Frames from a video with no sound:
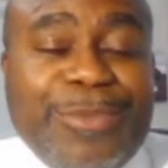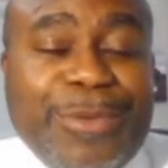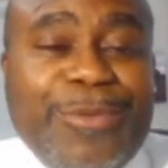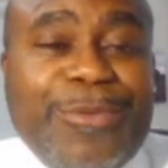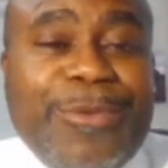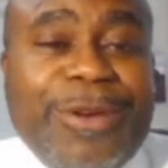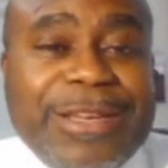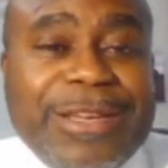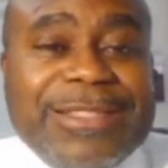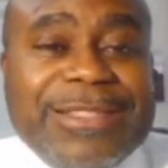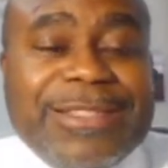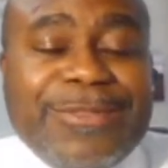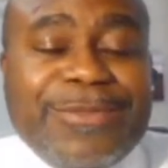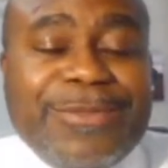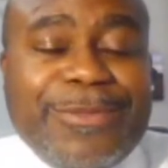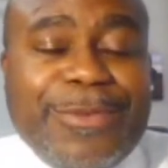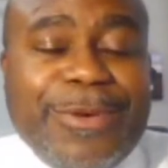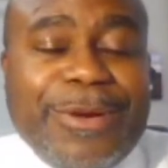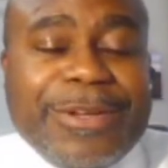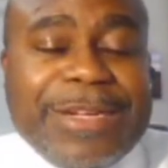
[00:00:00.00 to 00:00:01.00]
We want
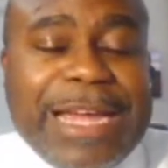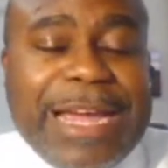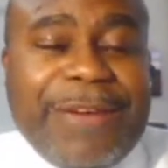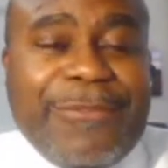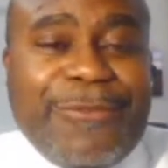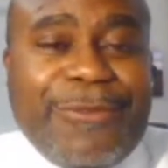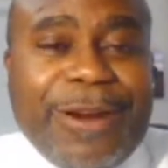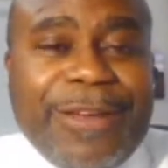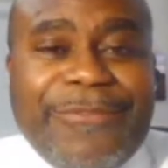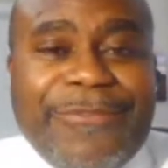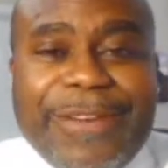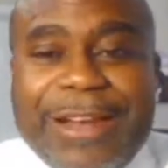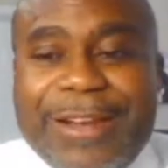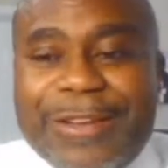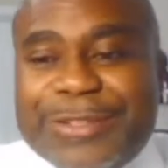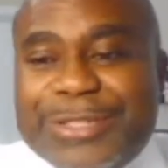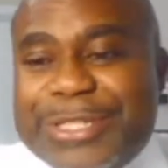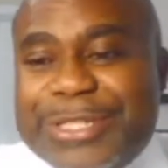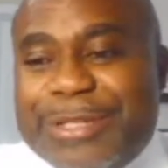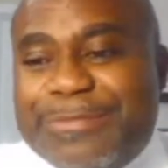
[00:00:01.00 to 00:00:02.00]
to have great
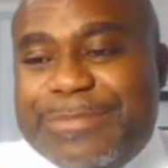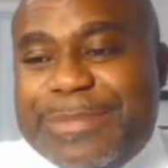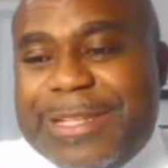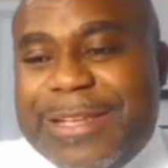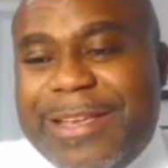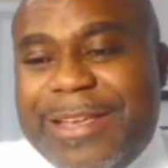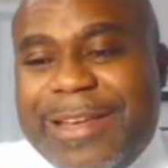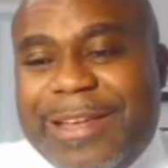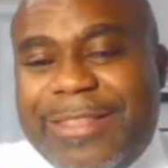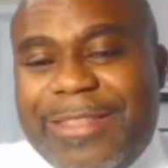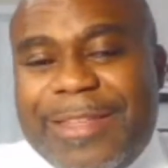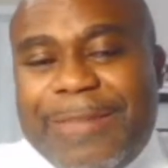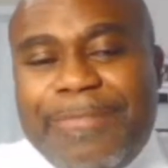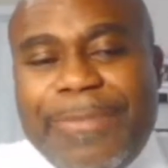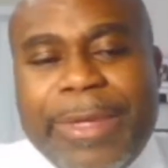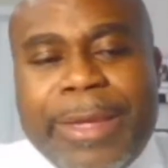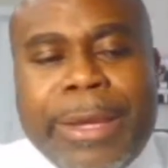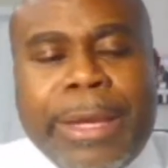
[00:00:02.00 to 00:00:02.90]
fellowship together,